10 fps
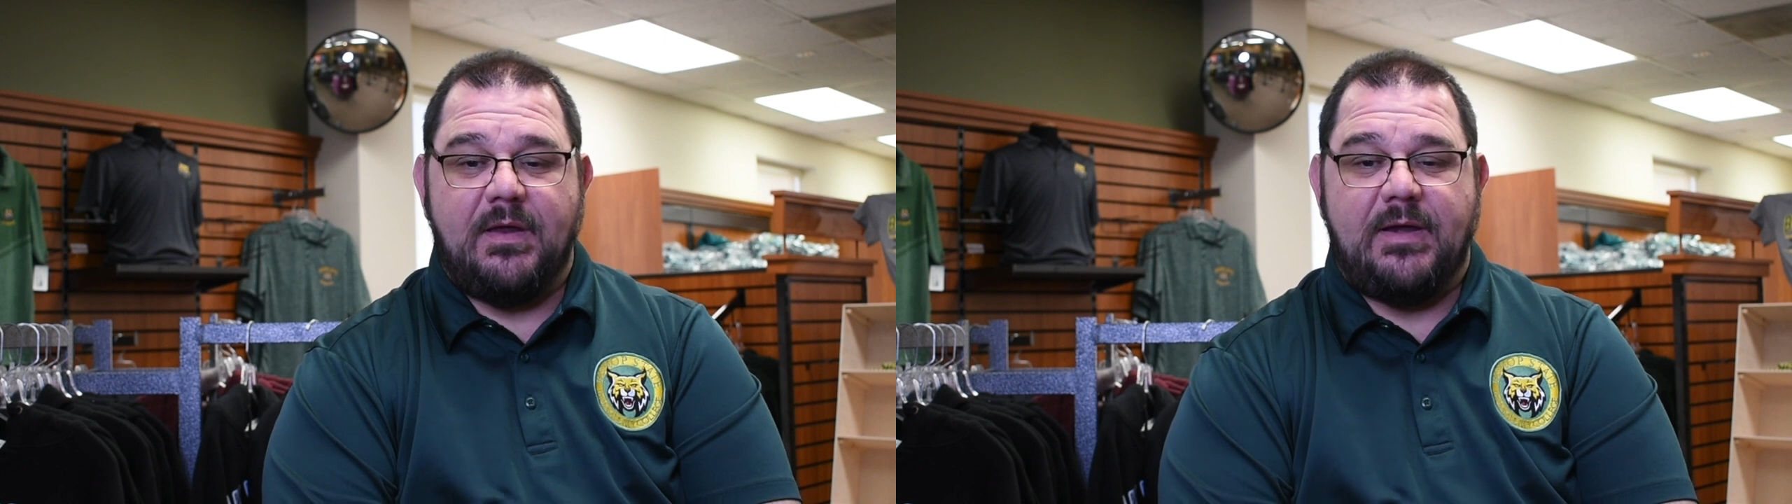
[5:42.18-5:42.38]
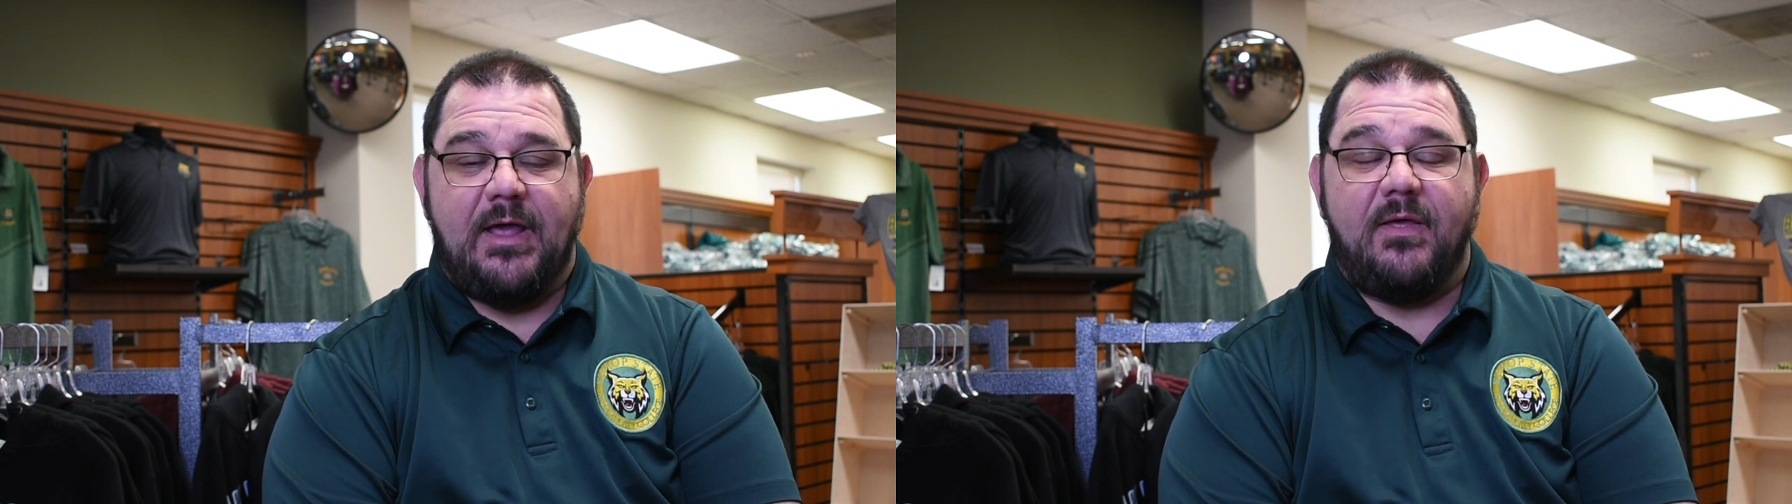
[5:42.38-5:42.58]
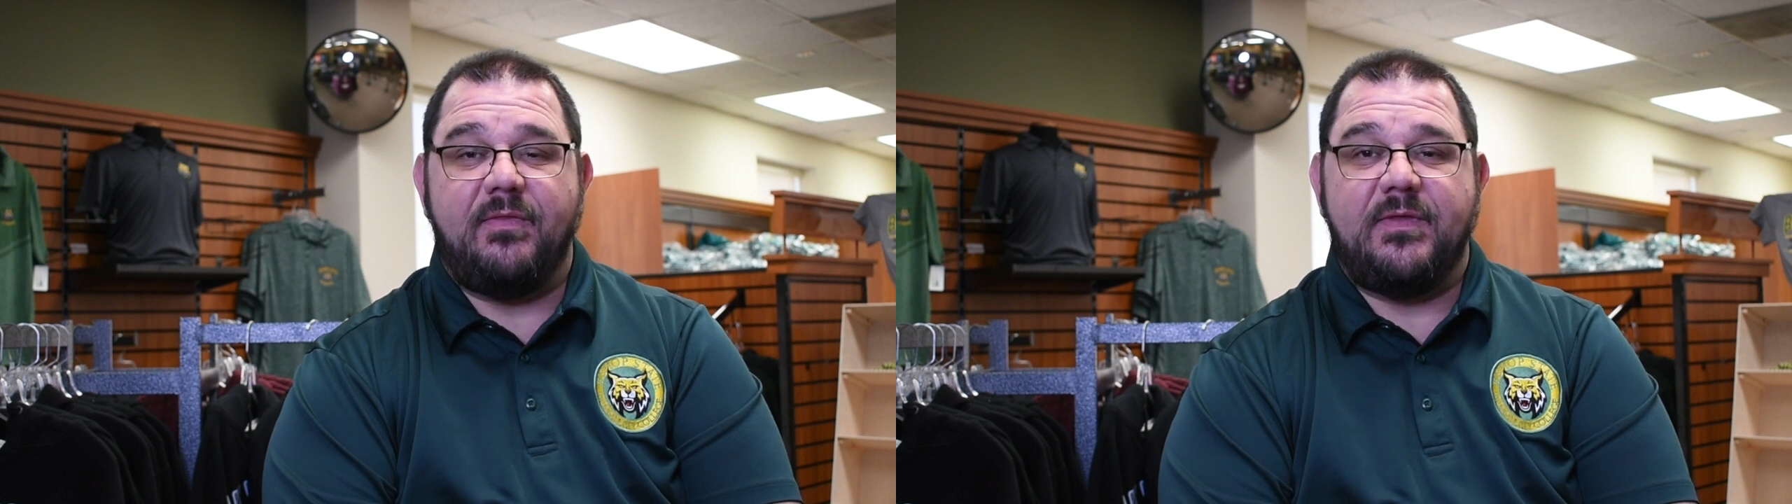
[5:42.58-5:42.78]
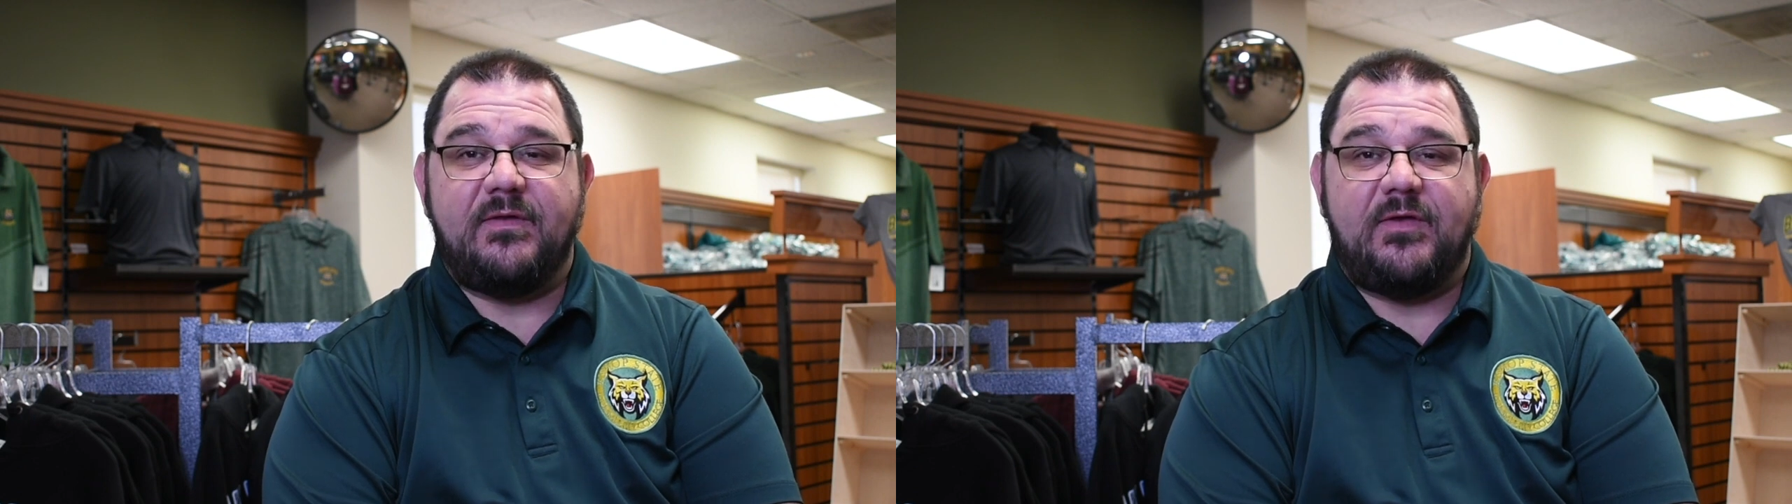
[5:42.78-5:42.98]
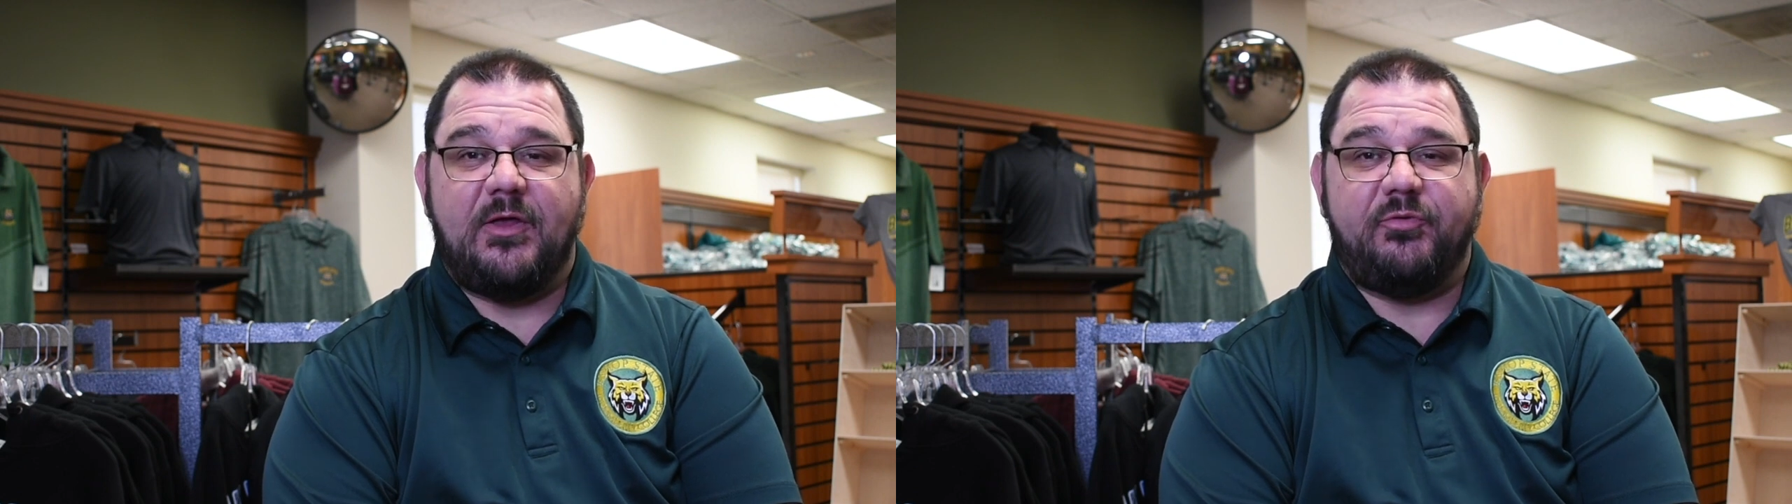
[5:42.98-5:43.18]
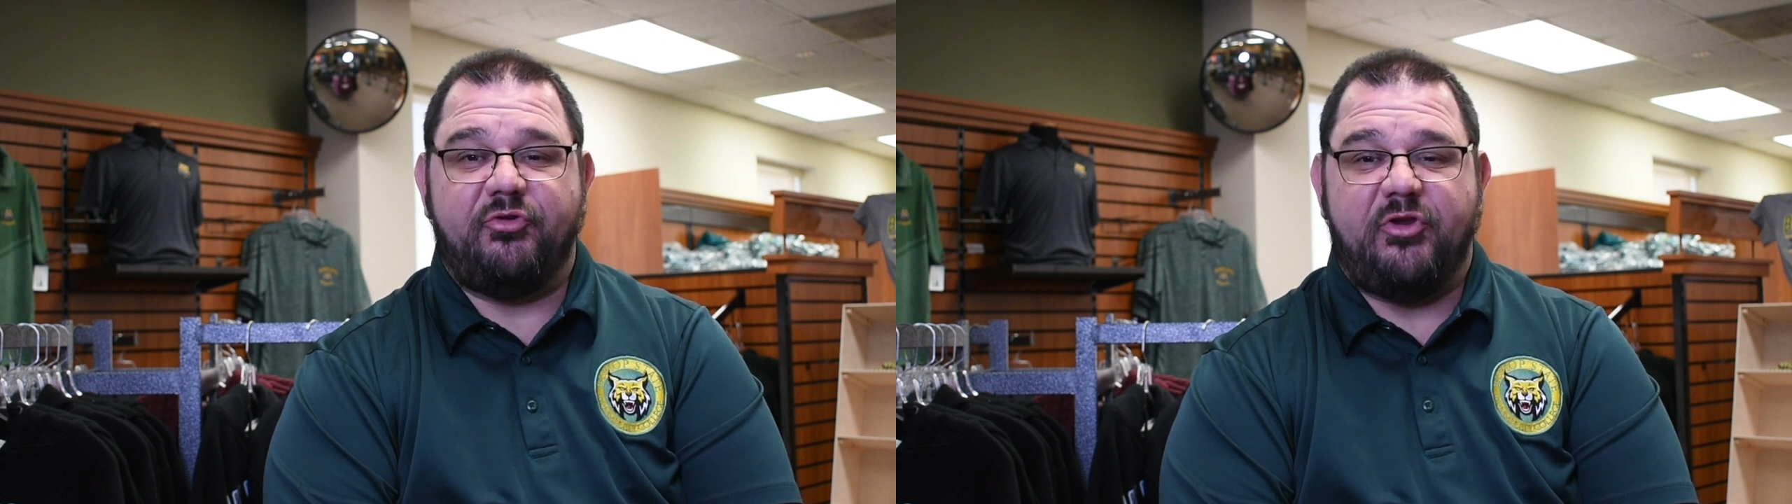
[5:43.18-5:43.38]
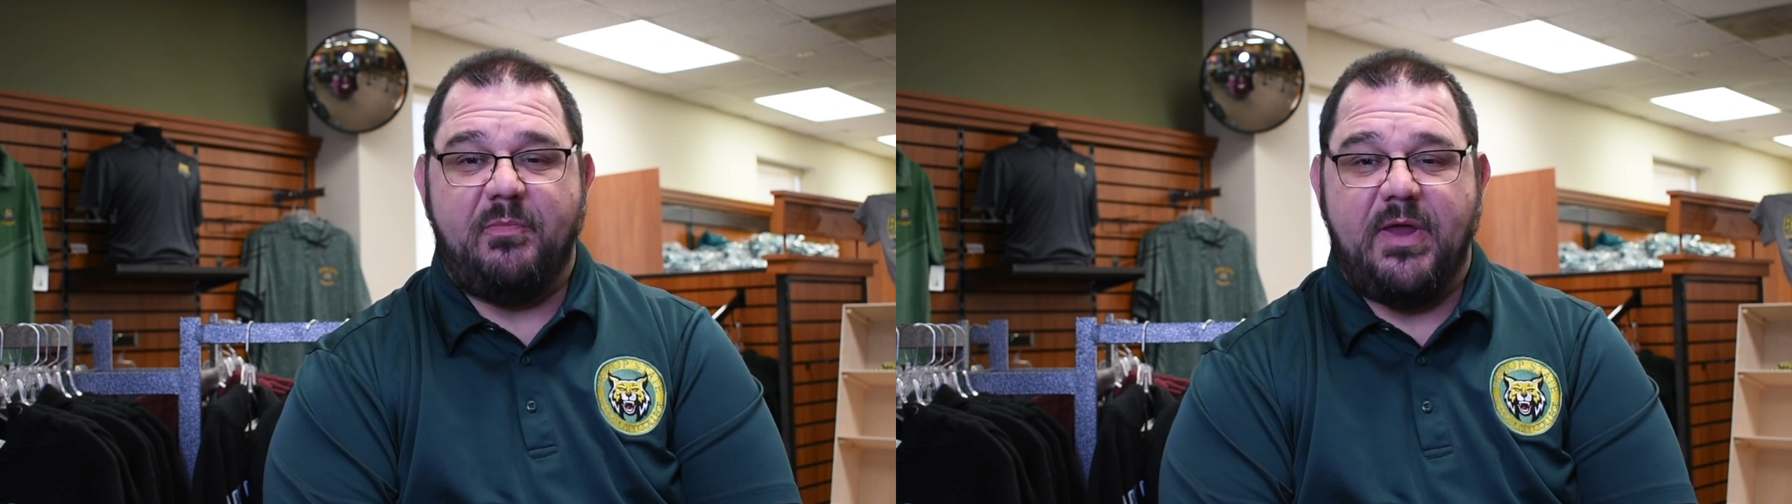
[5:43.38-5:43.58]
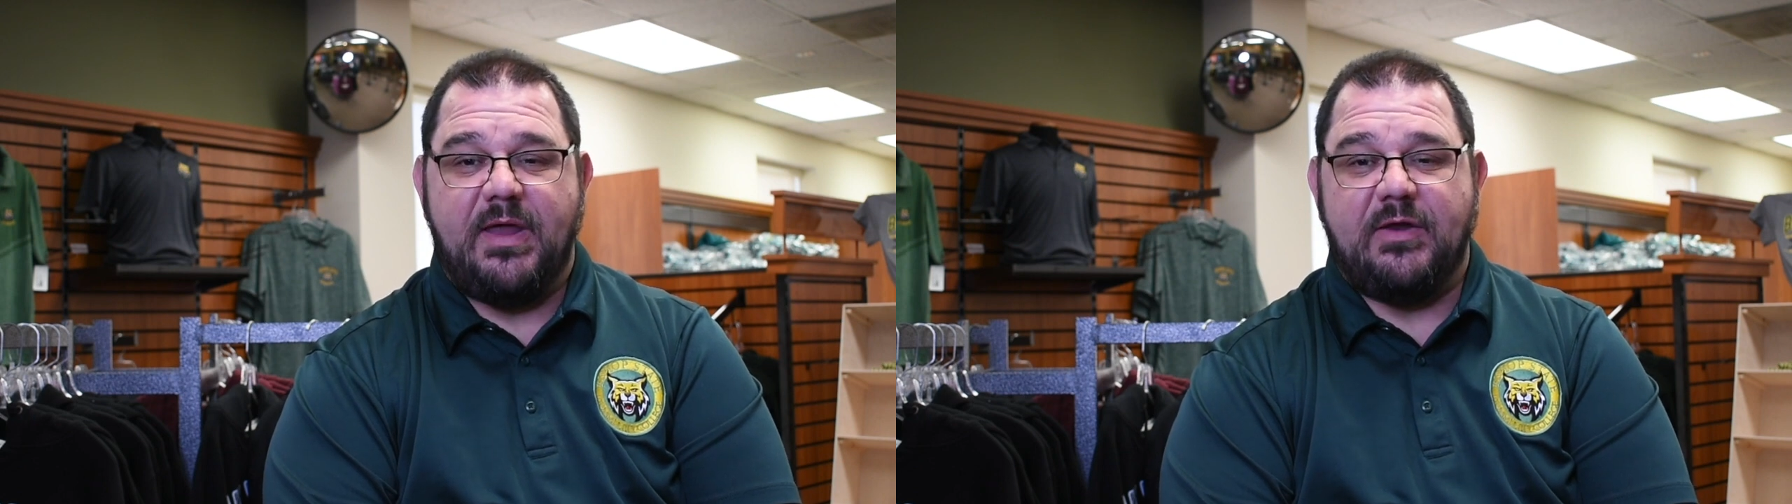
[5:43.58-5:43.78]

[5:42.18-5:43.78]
Now, this helps your GPA